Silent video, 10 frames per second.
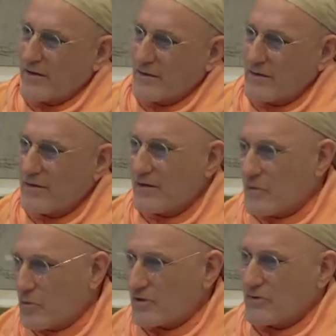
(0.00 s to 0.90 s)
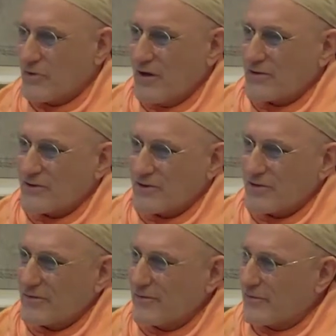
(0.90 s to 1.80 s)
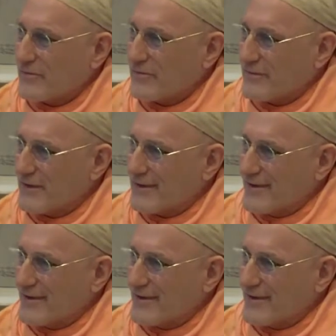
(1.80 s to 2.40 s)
We apply it, it works for us.